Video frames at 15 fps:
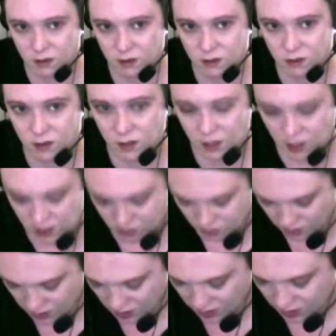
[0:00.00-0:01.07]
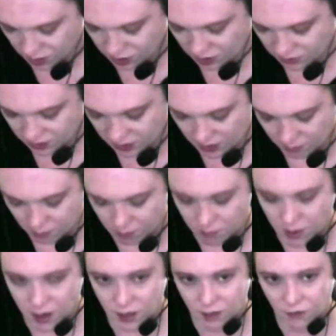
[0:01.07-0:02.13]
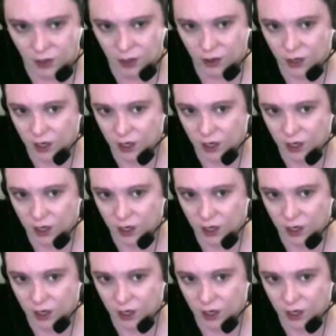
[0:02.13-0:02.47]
because you have to keep in mind if you're